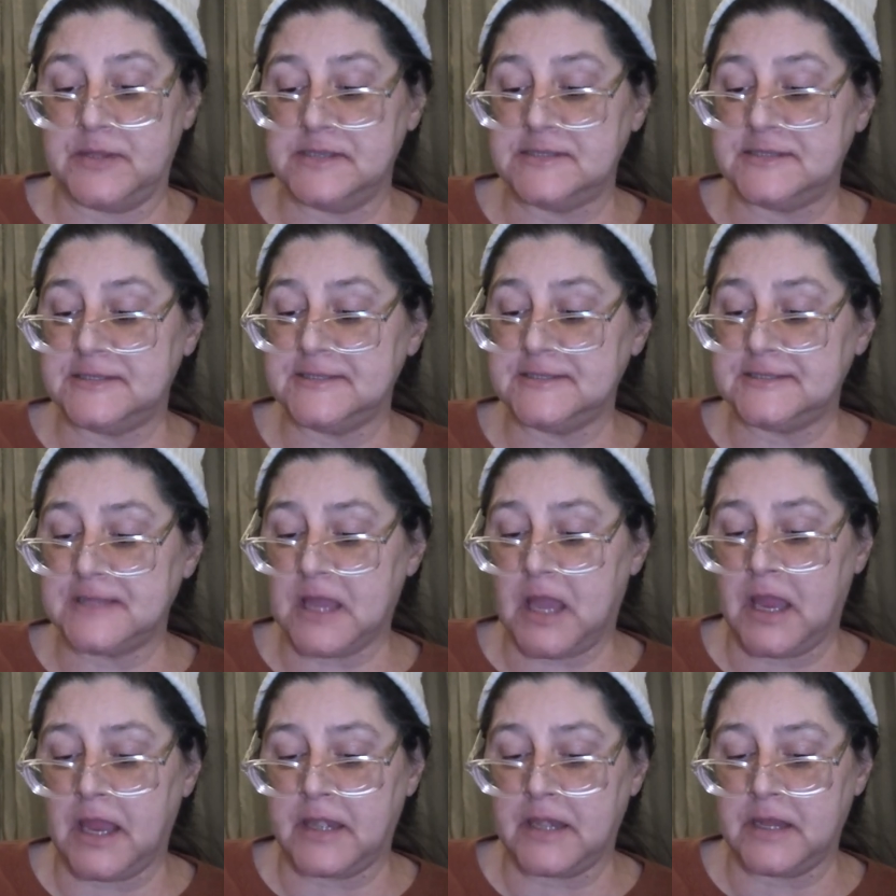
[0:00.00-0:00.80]
This is the
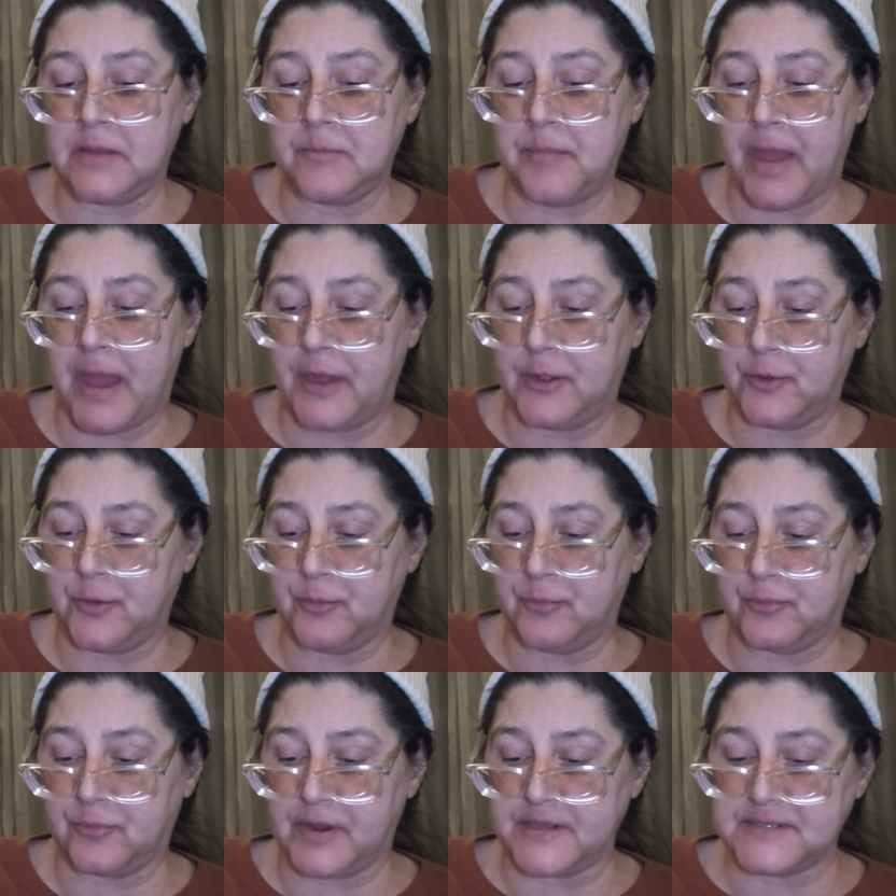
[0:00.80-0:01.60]
honey
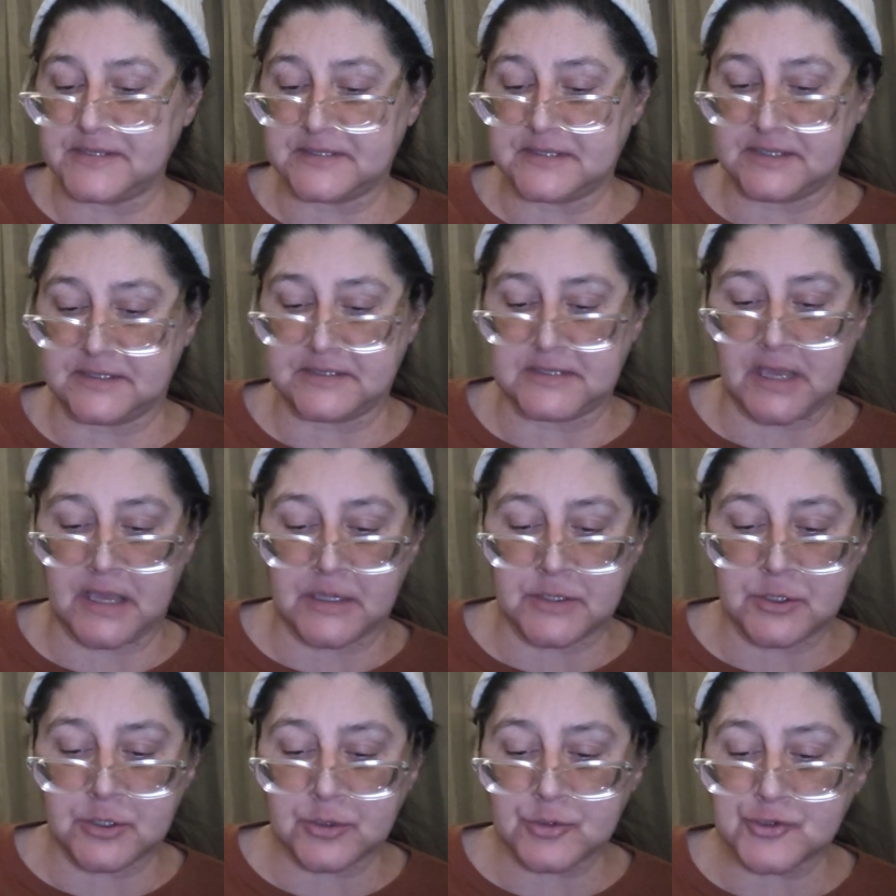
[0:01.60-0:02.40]
battered breasted
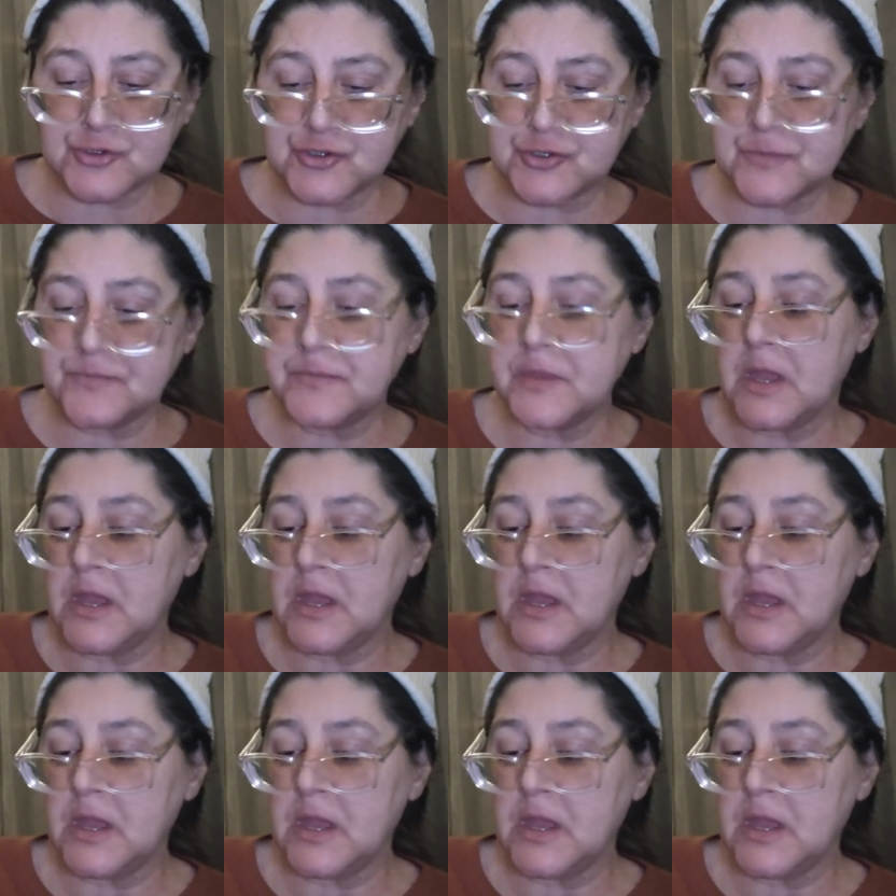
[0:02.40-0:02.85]
tenders.